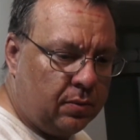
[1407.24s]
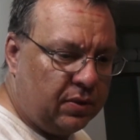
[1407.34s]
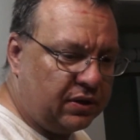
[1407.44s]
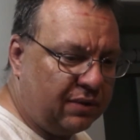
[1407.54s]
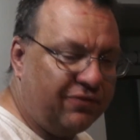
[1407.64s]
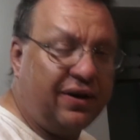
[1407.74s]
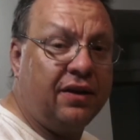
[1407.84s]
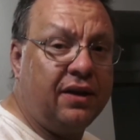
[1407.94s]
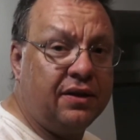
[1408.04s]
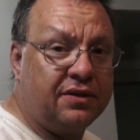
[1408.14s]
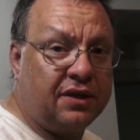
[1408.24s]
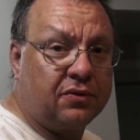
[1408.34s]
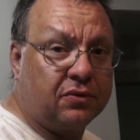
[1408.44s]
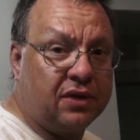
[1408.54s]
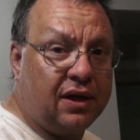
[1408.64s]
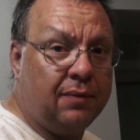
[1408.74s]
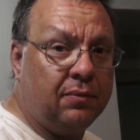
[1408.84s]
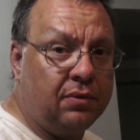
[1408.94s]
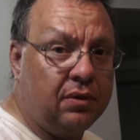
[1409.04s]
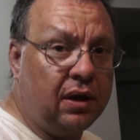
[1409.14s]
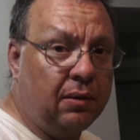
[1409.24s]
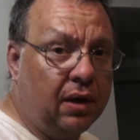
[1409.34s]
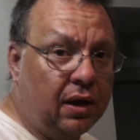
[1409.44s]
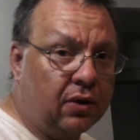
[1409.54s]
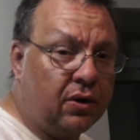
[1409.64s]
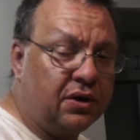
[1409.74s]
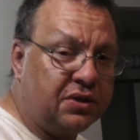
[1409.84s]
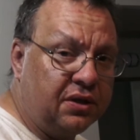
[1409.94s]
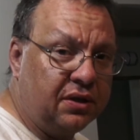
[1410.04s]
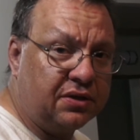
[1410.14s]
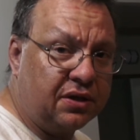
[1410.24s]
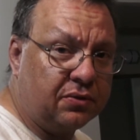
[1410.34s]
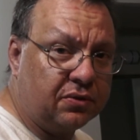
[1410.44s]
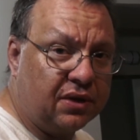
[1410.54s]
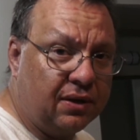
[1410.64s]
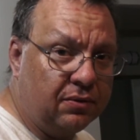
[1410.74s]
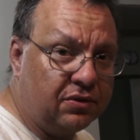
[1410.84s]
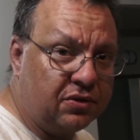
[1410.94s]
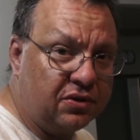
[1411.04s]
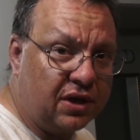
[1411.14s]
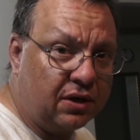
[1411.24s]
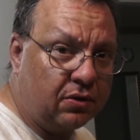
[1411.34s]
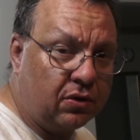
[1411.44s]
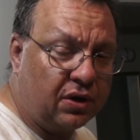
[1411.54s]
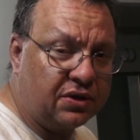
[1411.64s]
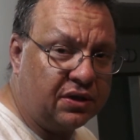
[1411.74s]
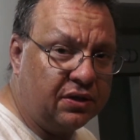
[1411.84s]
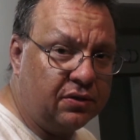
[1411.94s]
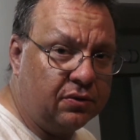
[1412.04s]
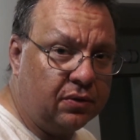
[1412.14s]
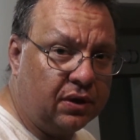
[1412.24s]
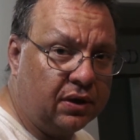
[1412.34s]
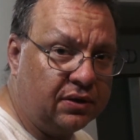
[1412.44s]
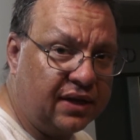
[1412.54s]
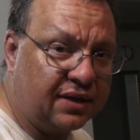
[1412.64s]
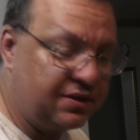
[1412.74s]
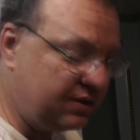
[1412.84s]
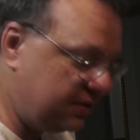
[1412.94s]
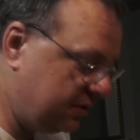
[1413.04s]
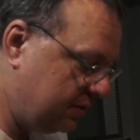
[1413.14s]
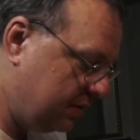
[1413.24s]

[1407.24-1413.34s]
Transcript: But I'm finally in Central Time. I crossed into Central Time as soon as I crossed into Texas.